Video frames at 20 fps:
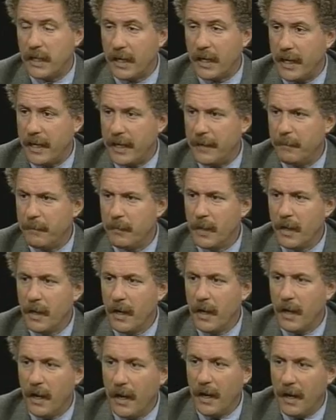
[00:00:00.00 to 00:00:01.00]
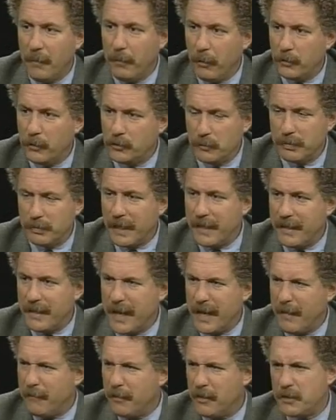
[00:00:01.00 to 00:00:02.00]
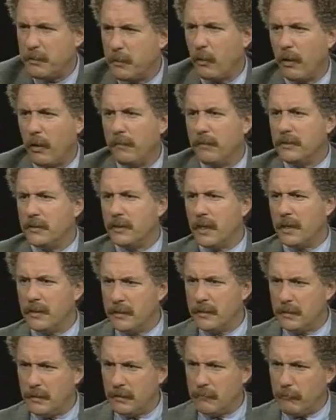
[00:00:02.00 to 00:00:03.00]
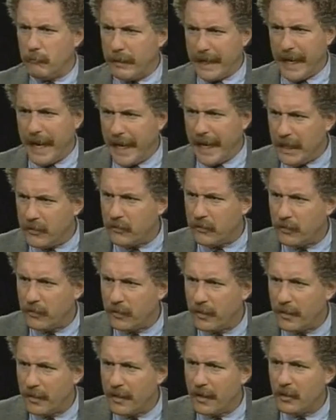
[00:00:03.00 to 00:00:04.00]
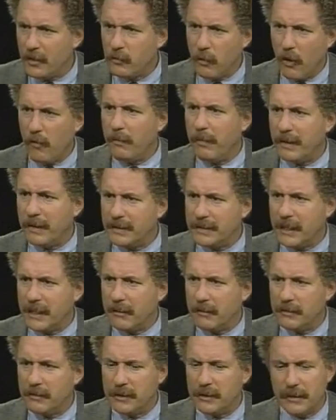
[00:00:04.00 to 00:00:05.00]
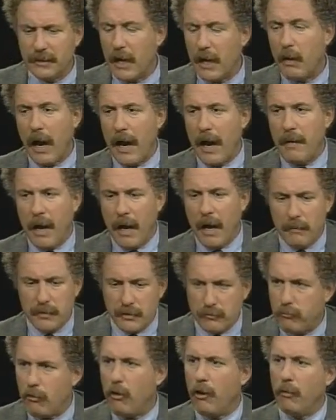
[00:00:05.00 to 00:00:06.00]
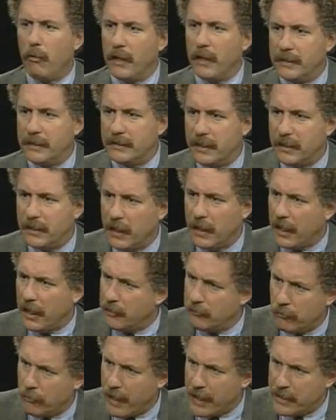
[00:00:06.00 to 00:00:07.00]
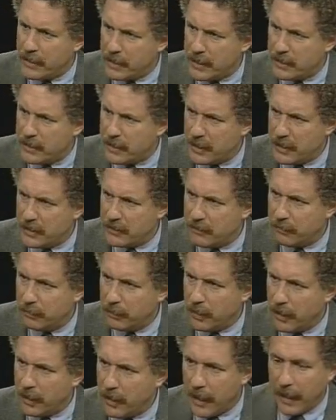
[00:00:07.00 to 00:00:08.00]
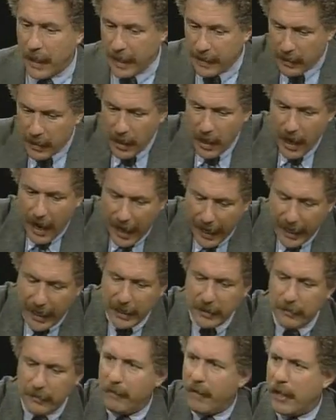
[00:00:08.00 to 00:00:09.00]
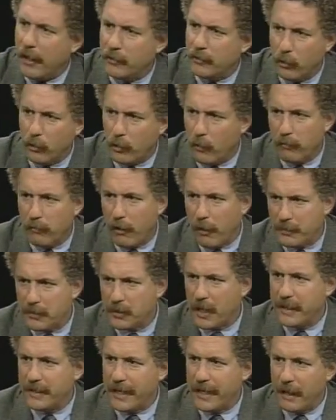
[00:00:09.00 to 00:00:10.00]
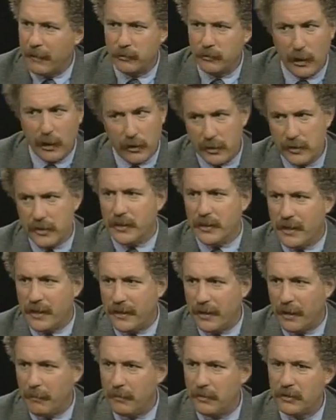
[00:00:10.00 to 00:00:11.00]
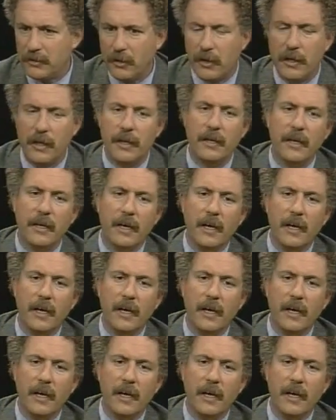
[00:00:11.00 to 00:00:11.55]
not a person who planted evidence, but all of a sudden recants 12 months later and says, I was wrong when I said I drew 8 cc's of blood. I had the vial turned over upside down, so I couldn't see the numbers on it.